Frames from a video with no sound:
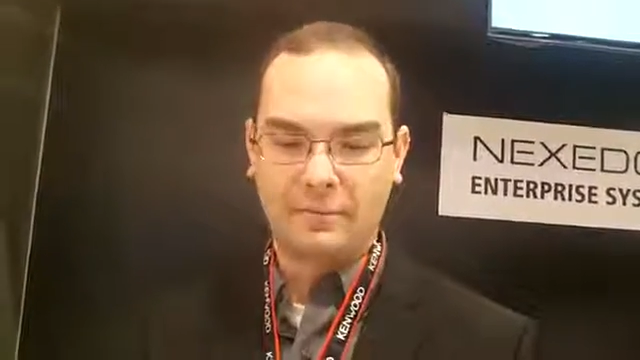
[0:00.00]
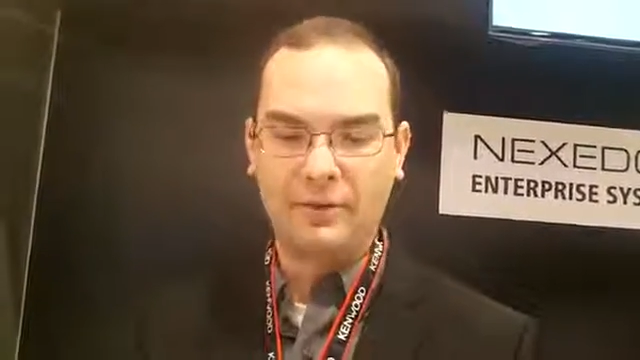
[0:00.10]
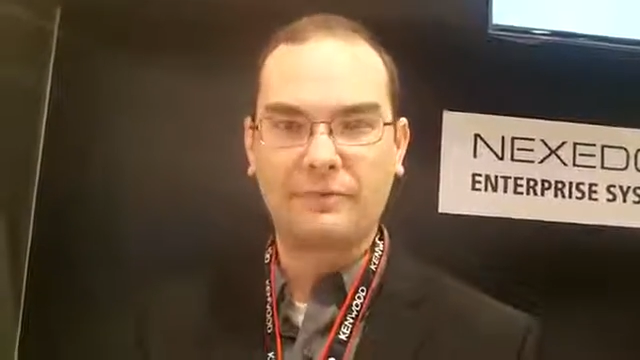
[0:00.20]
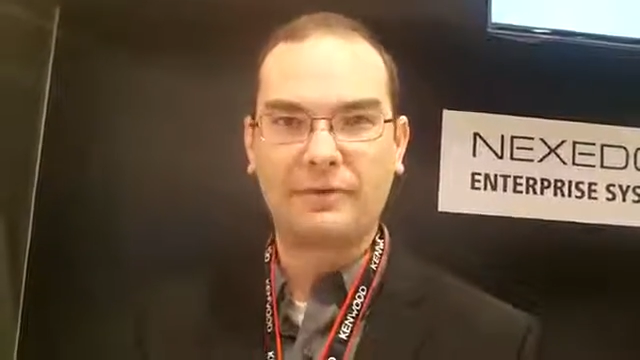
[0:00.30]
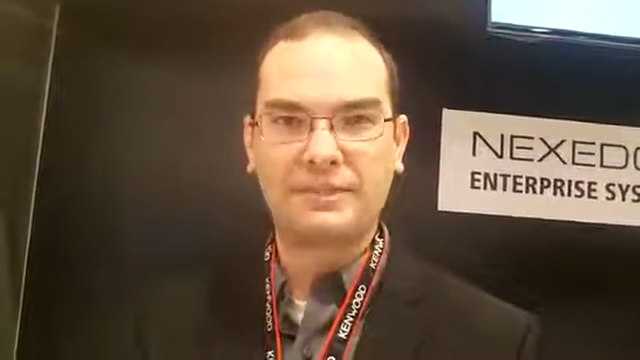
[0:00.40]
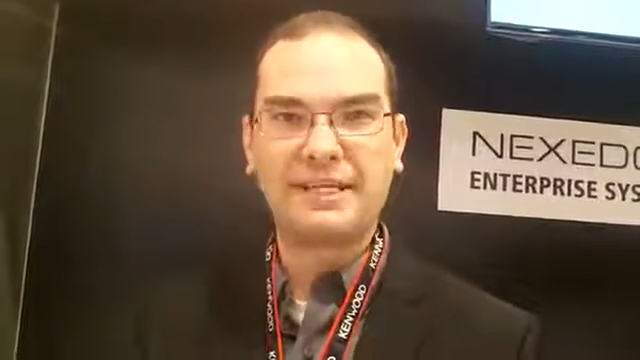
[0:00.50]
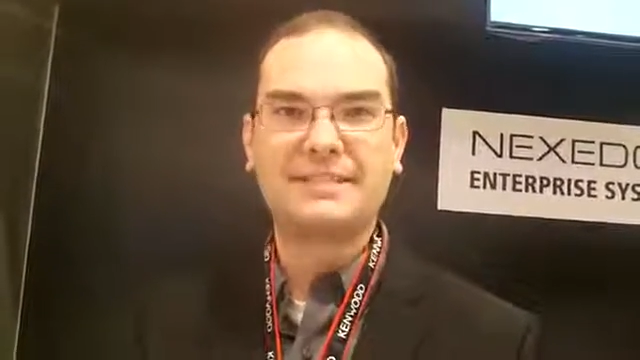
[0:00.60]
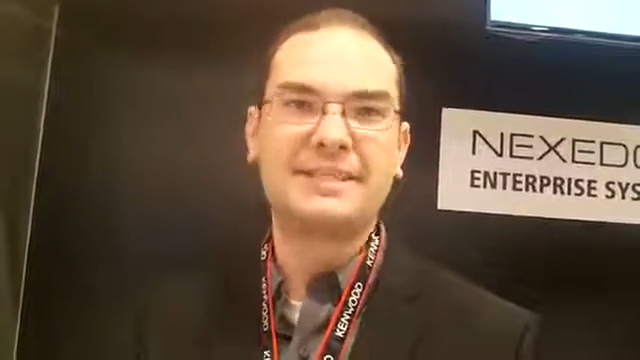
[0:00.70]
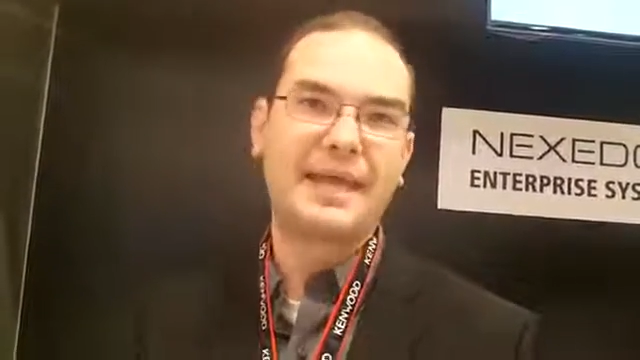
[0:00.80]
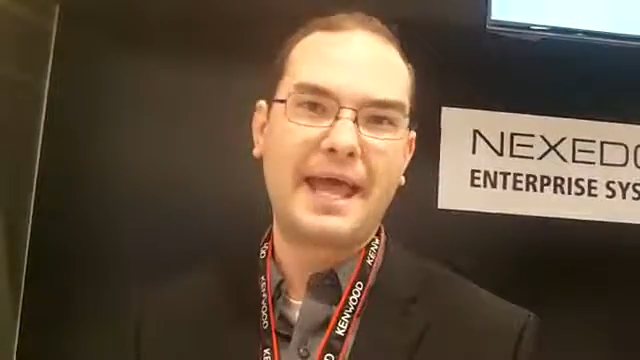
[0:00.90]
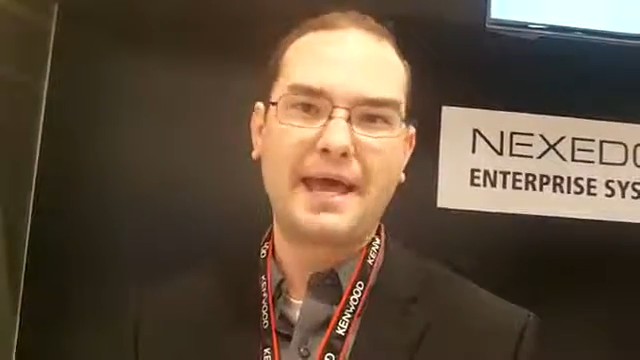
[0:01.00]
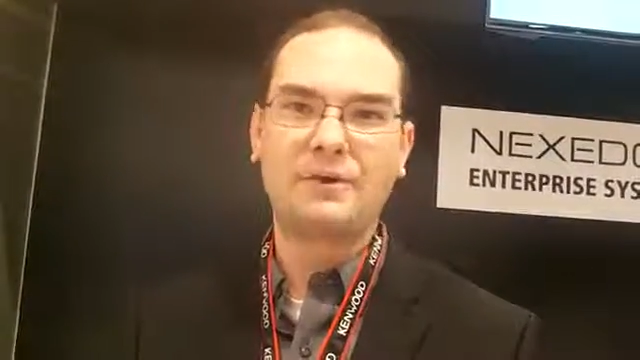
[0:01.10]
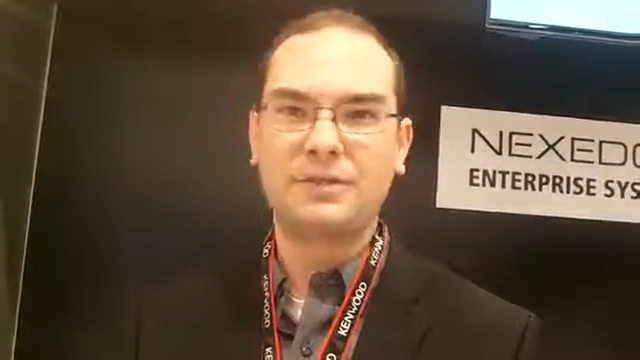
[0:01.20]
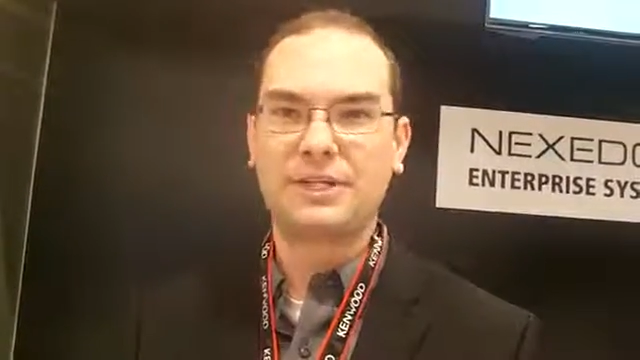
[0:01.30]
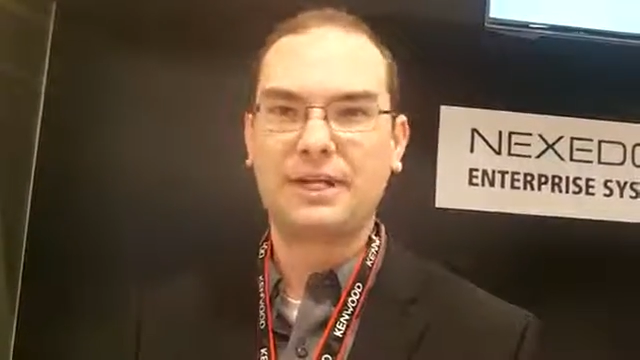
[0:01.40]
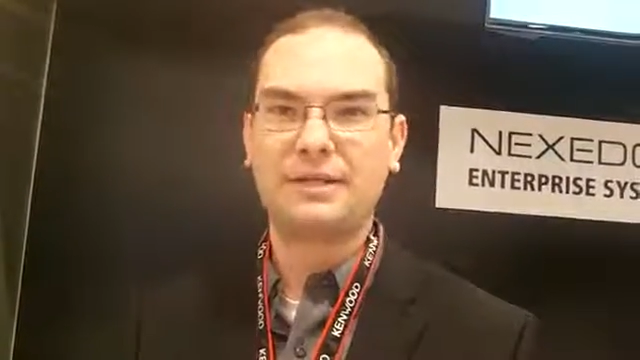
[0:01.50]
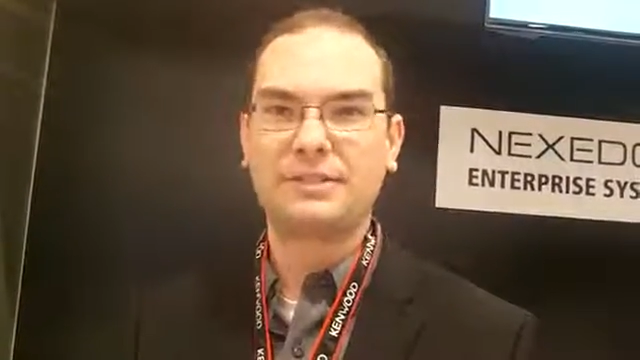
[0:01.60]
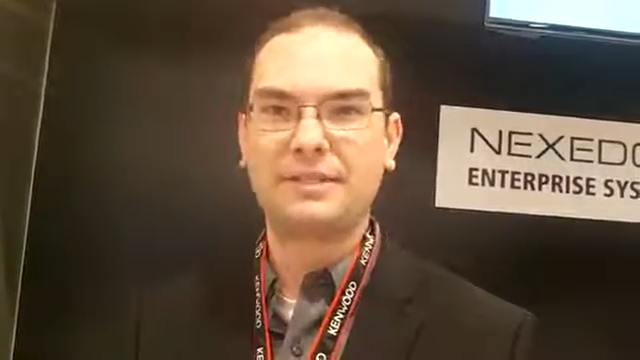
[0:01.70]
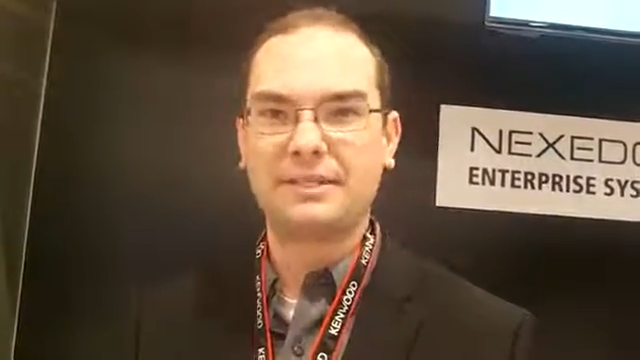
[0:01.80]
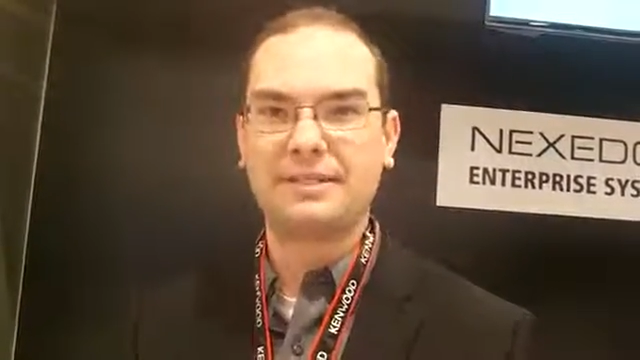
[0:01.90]
whatever sites they add or
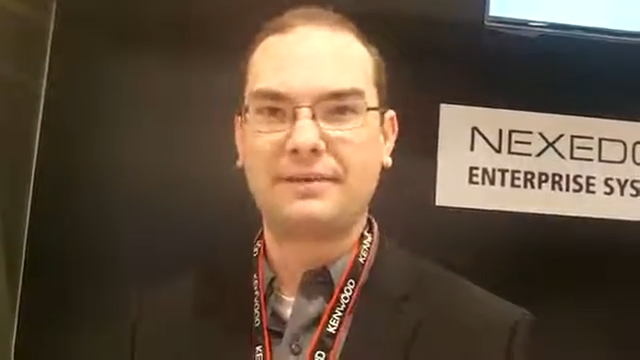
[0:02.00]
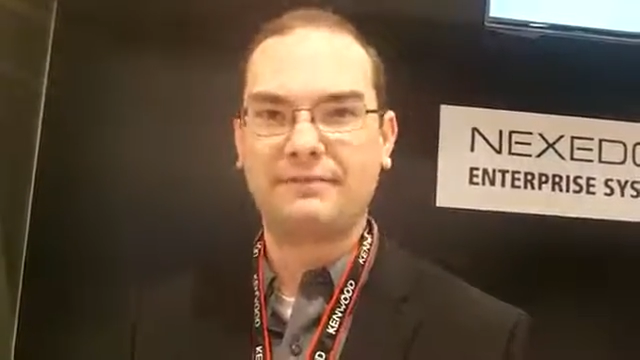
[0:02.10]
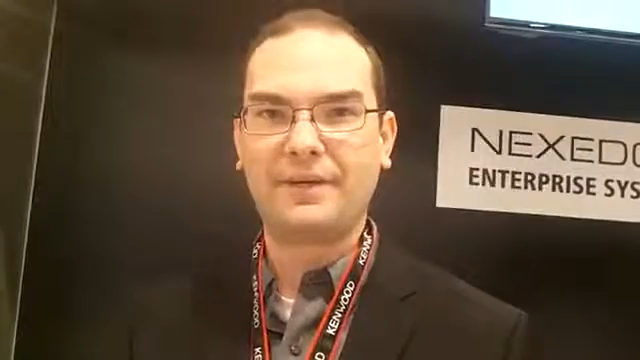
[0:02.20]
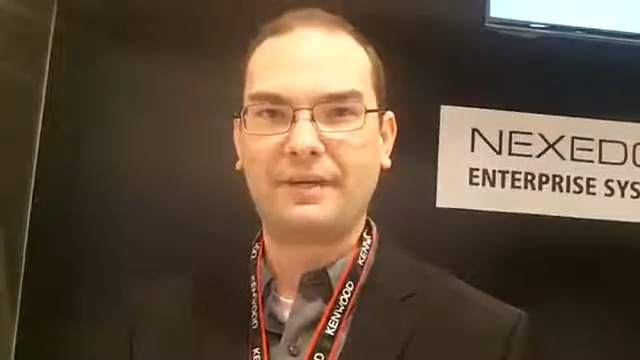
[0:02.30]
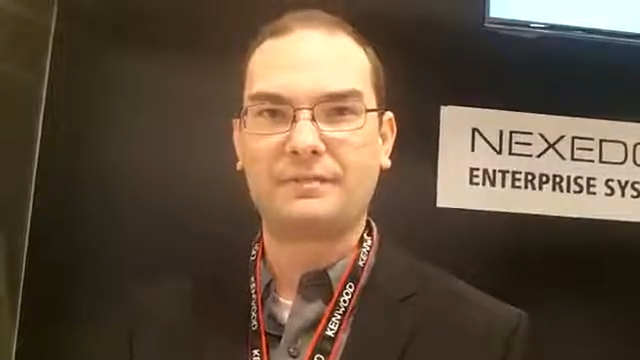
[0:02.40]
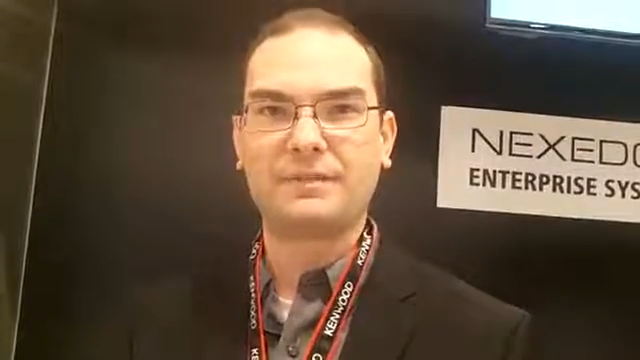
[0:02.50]
change doesn't affect